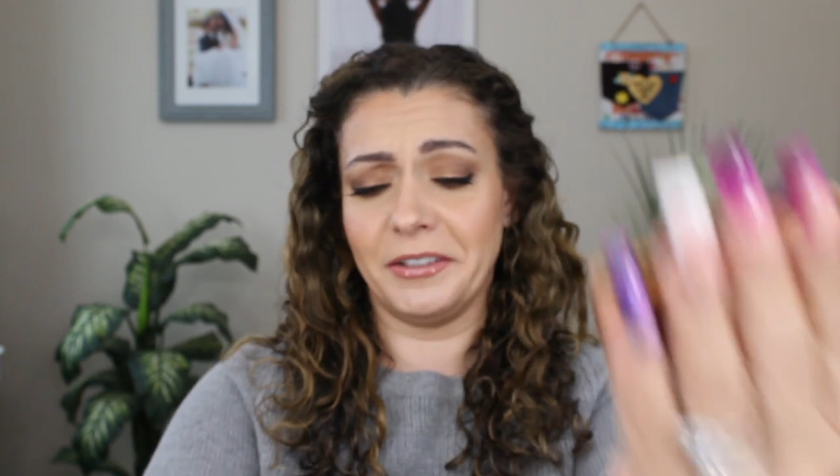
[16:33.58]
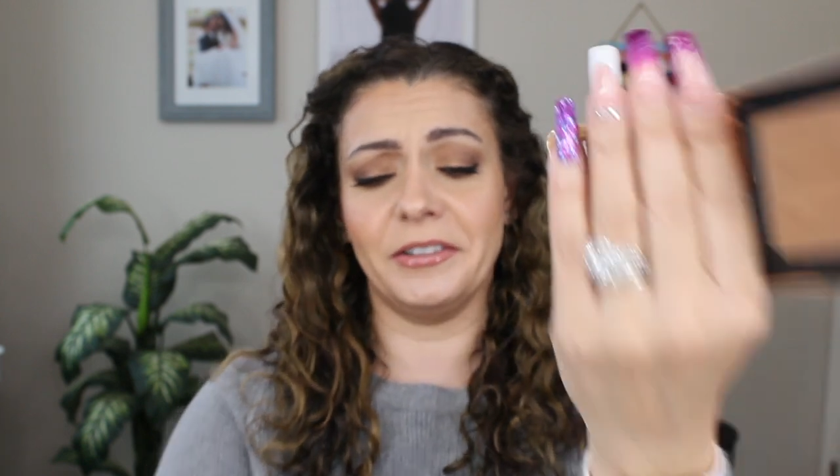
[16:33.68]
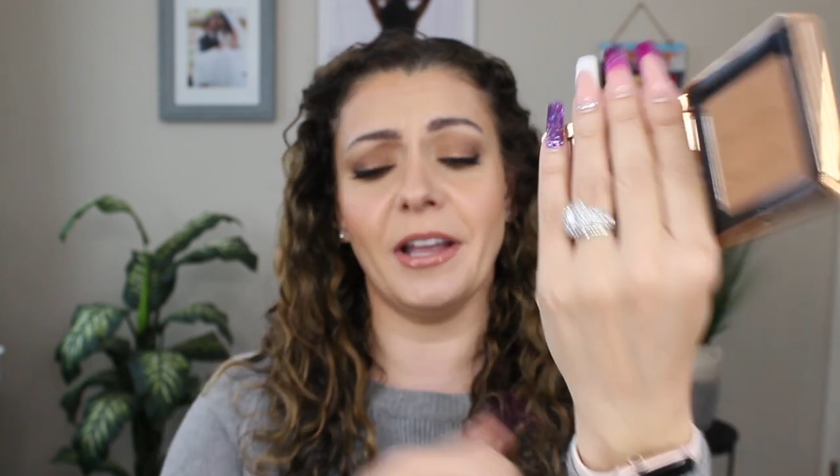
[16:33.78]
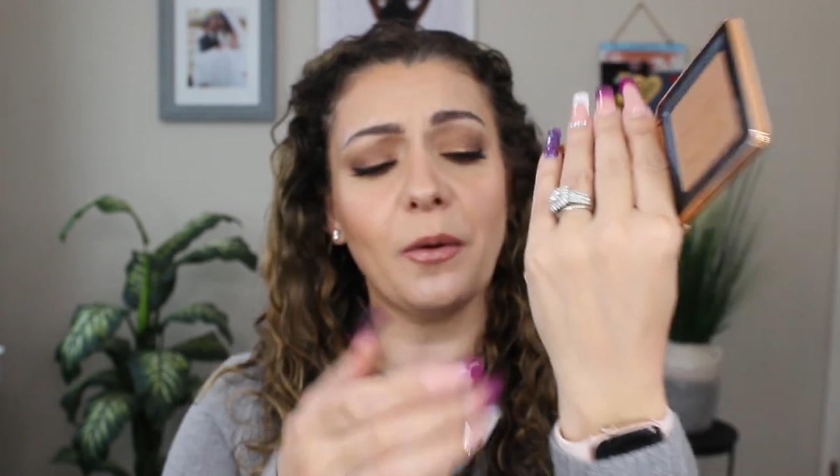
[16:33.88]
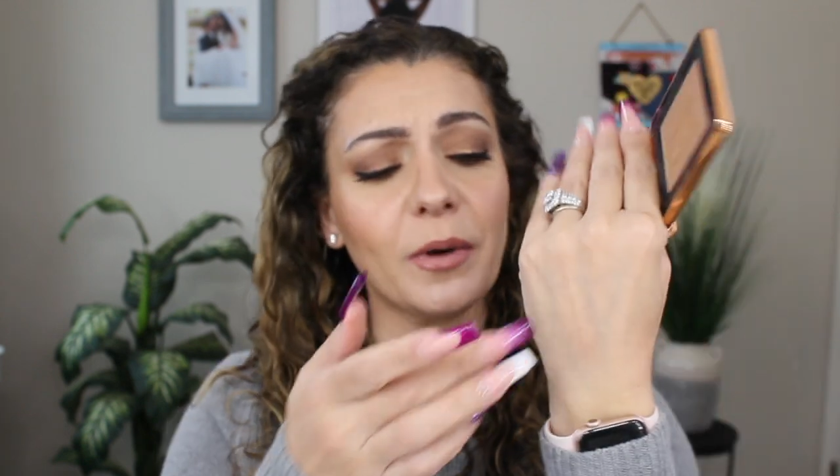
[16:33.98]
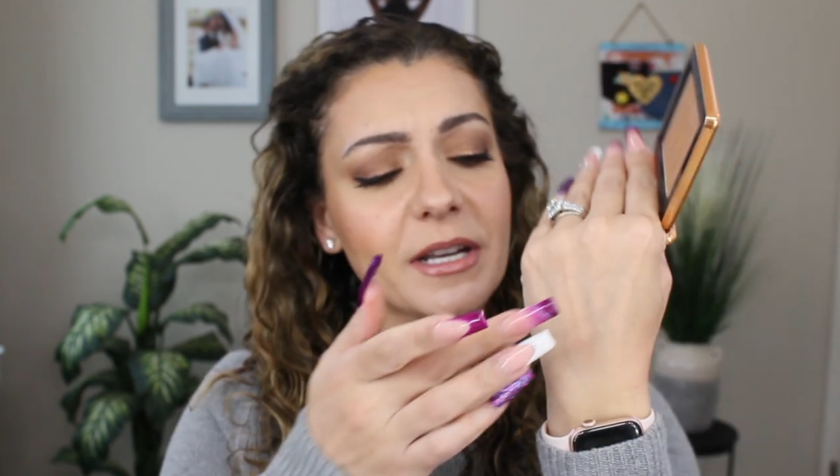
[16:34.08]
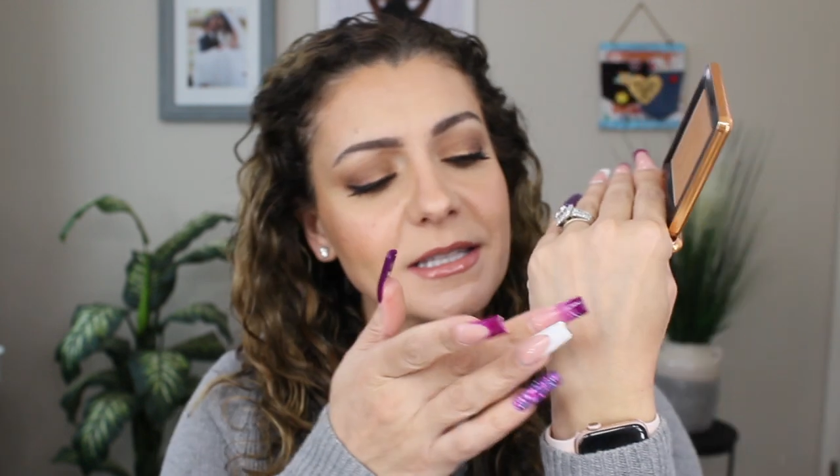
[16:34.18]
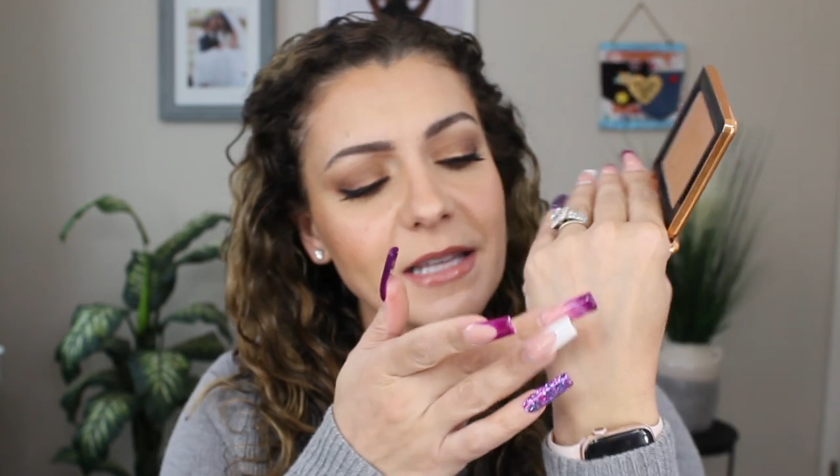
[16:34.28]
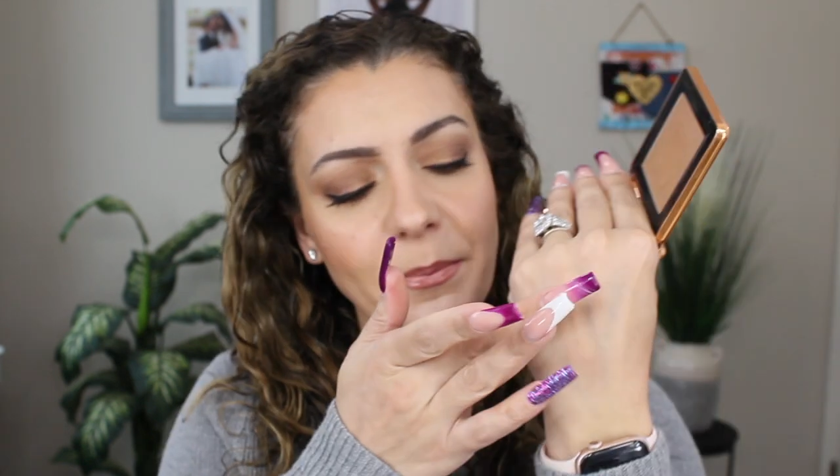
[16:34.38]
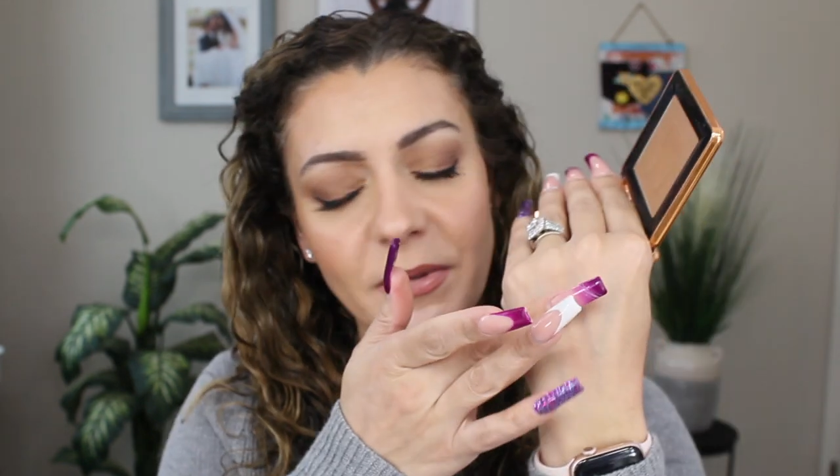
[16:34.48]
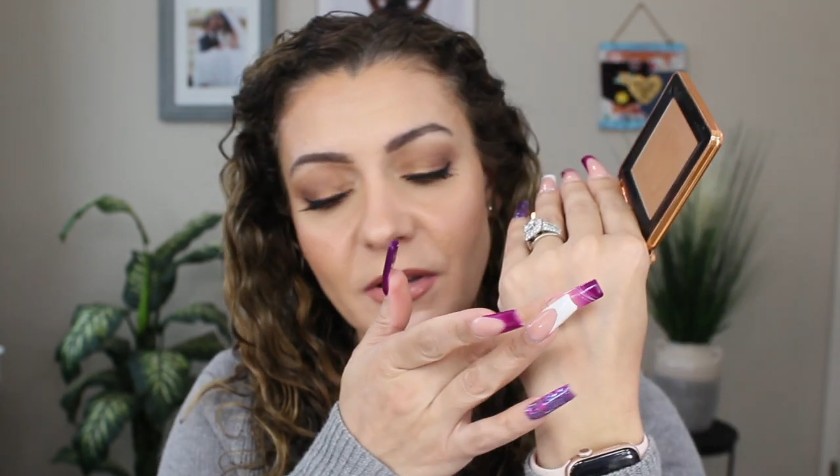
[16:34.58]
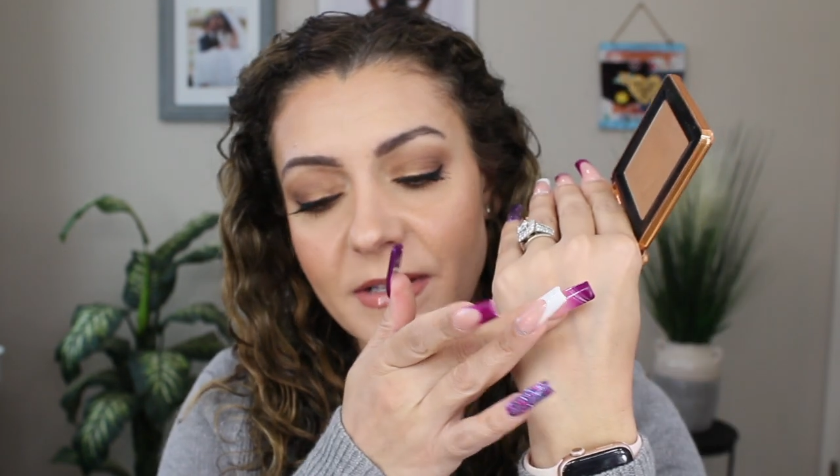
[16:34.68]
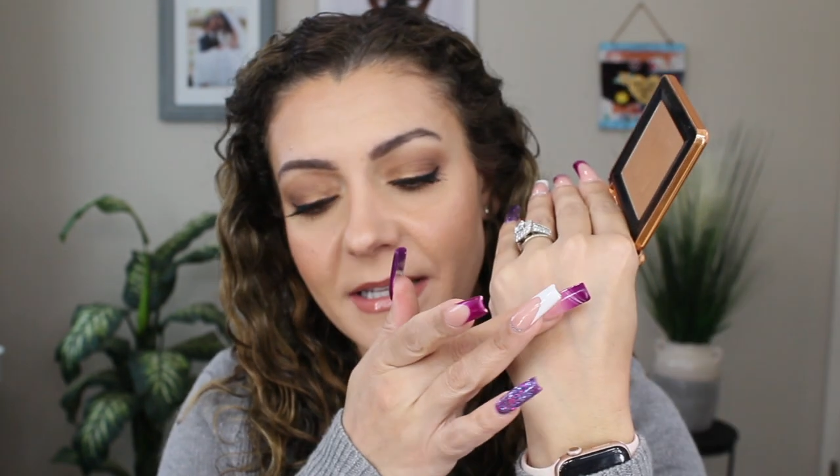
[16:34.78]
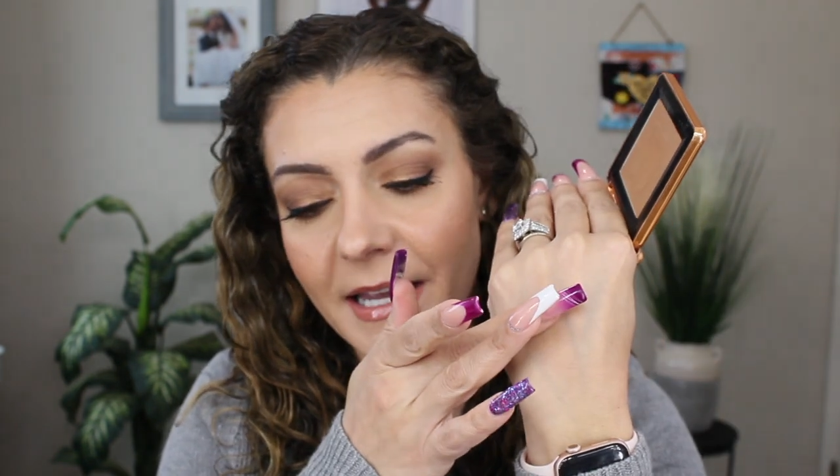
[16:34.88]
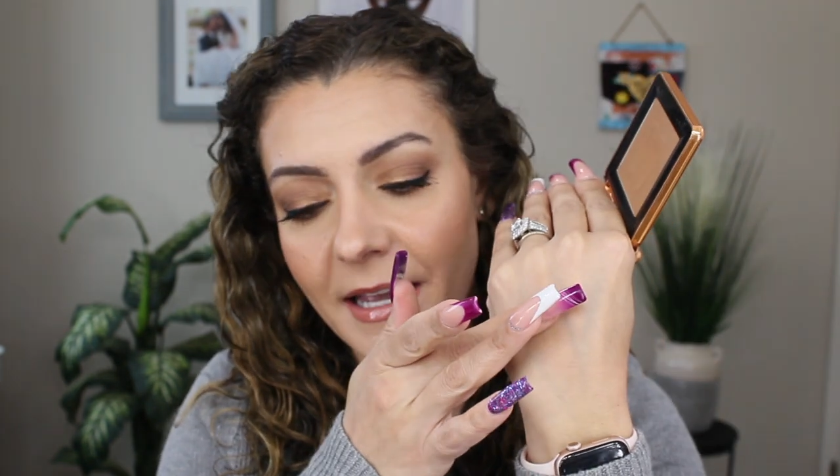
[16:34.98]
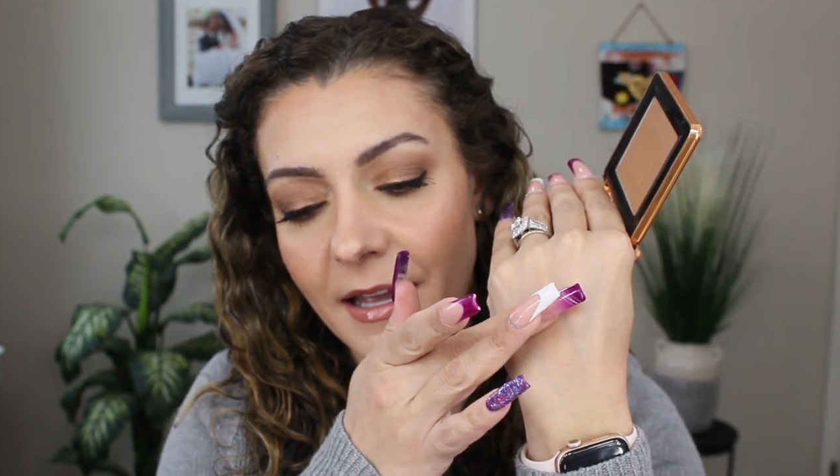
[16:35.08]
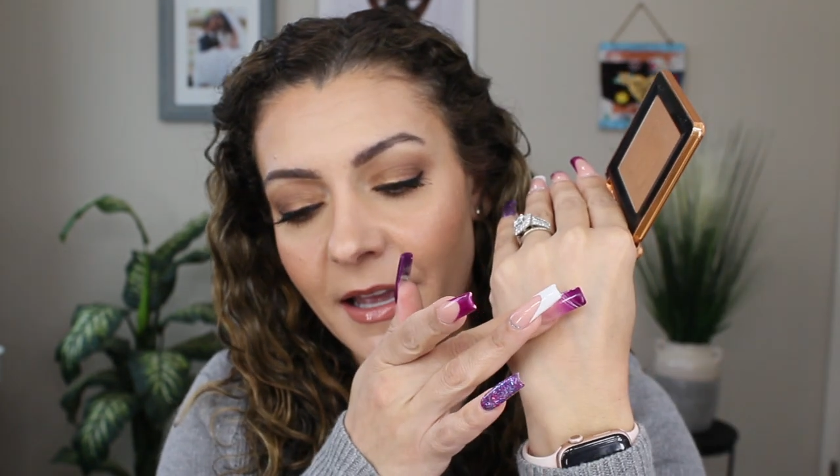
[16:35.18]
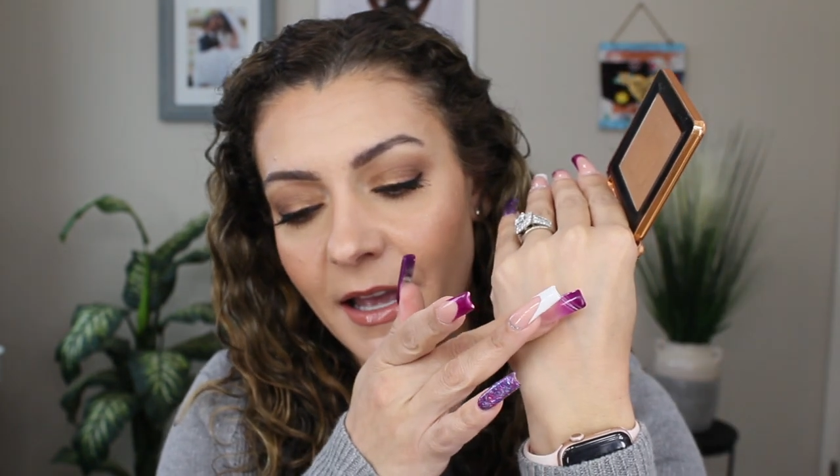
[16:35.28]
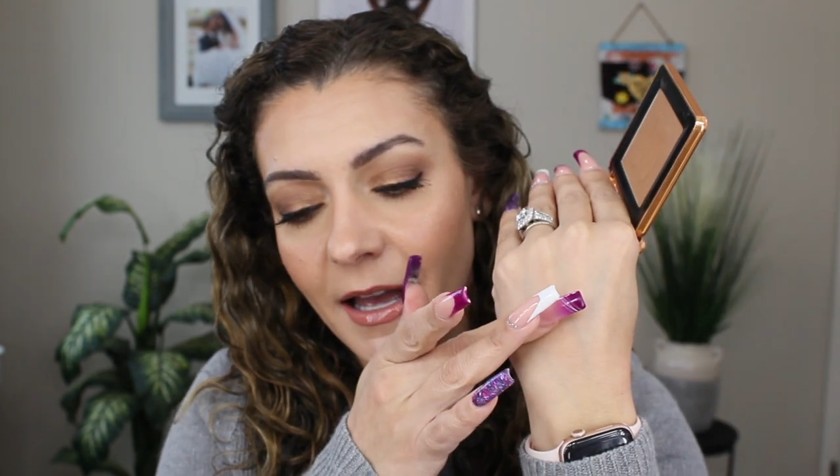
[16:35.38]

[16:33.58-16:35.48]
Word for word: did not want to stop using it.